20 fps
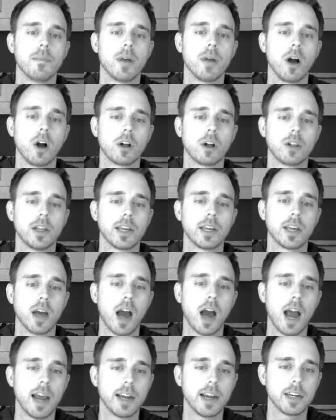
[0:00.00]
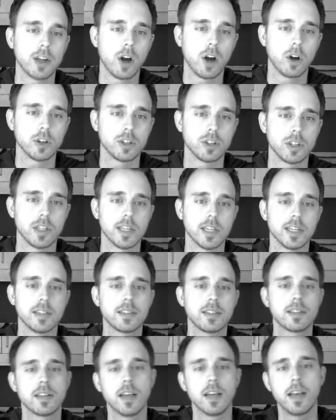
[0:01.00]
I'll click I acknowledge
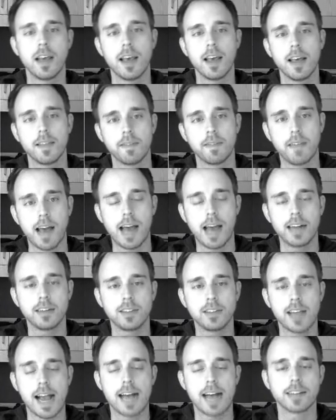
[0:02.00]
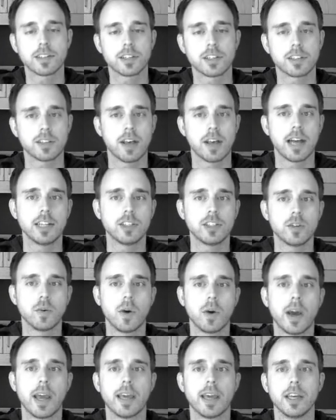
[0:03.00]
this. That task slides
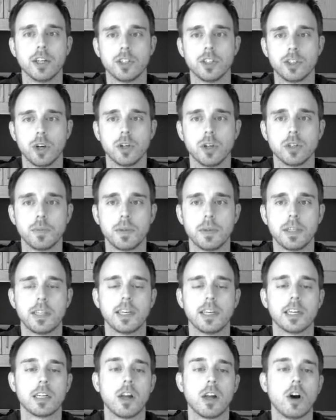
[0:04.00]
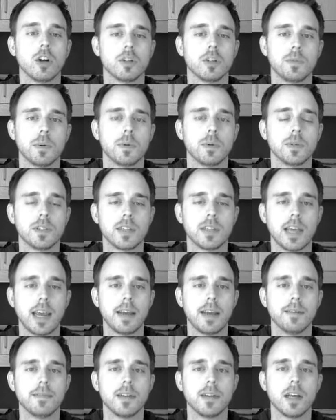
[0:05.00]
away. It shows me that the acknowledgement was
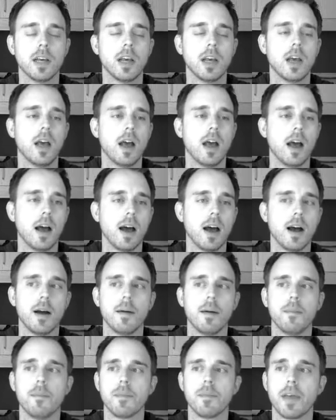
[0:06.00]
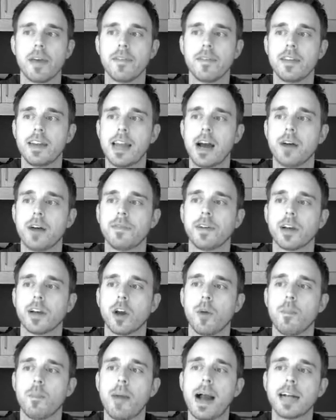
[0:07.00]
saved. And then now if I
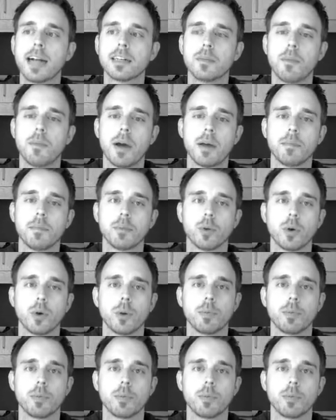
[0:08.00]
go back to my employee